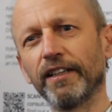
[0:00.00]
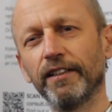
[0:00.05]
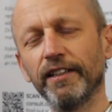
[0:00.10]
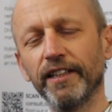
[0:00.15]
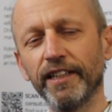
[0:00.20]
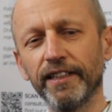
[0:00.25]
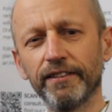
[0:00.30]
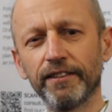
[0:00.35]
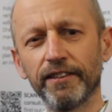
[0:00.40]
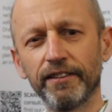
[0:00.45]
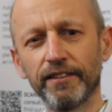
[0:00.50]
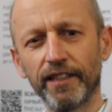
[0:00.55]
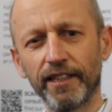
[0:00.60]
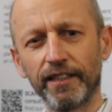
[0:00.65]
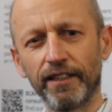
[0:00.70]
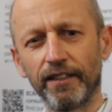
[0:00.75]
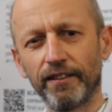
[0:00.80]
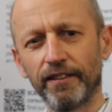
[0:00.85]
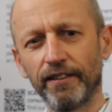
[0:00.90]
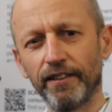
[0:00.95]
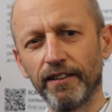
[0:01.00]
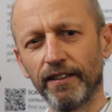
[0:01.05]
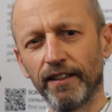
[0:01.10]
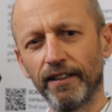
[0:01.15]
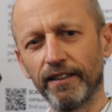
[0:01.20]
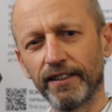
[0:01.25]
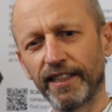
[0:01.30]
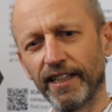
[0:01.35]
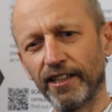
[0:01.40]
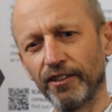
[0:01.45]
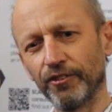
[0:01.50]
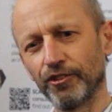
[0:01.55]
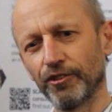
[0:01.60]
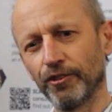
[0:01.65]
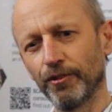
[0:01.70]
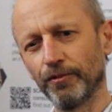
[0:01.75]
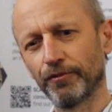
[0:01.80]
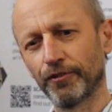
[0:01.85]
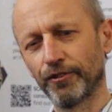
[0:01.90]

need to take account of.